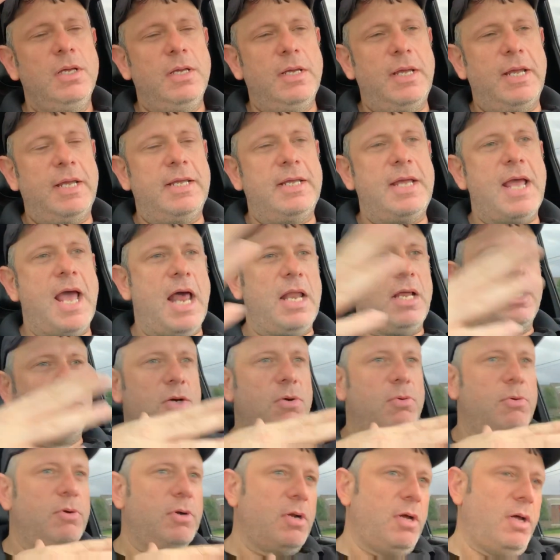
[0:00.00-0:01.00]
and
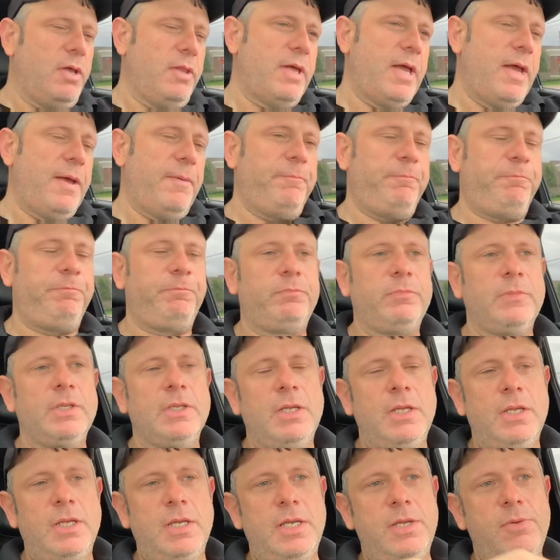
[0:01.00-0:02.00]
Calicoe and all that.
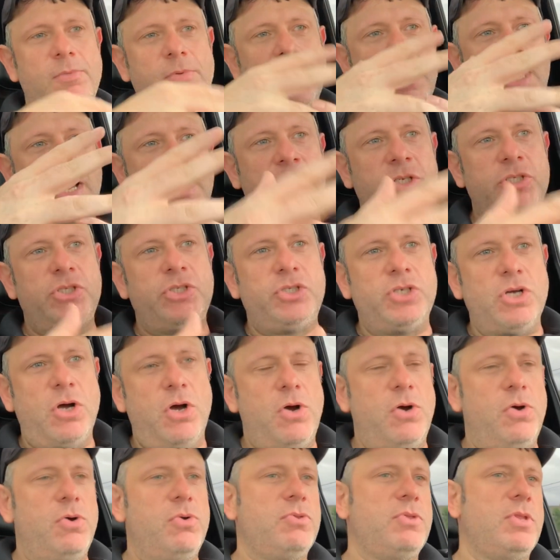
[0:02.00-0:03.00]
He went on his
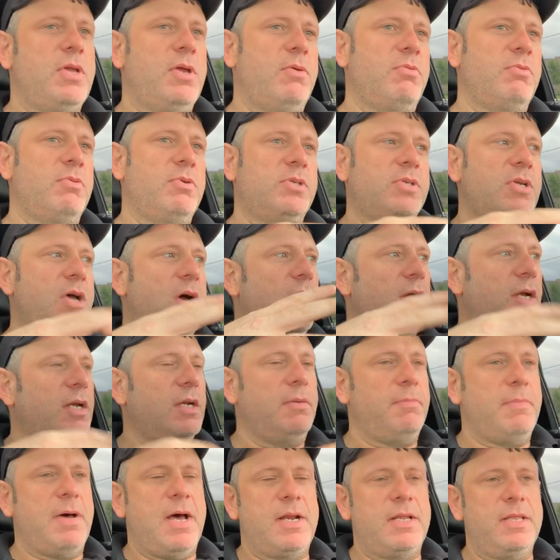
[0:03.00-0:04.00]
show and they were
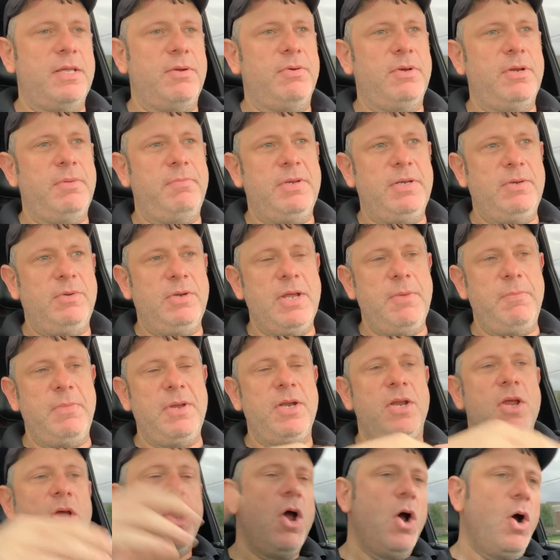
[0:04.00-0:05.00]
talking about it. They were him and him
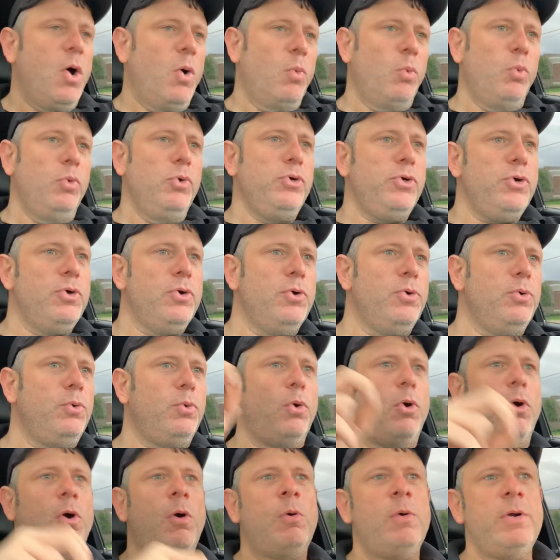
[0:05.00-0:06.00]
and New
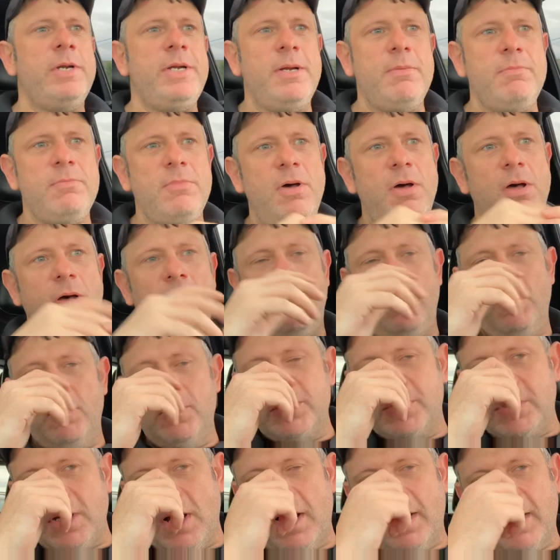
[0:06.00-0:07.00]
Rory and Mal
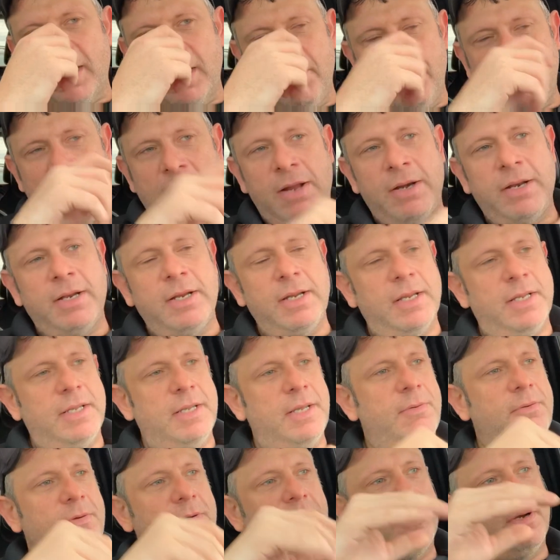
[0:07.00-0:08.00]
were talking about it, and
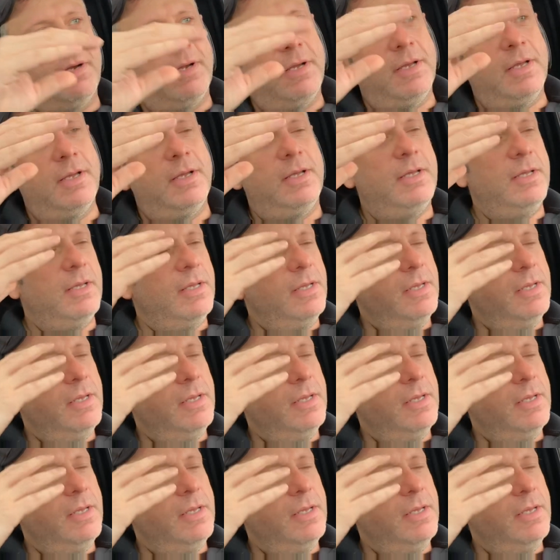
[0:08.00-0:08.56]
they were. Uh,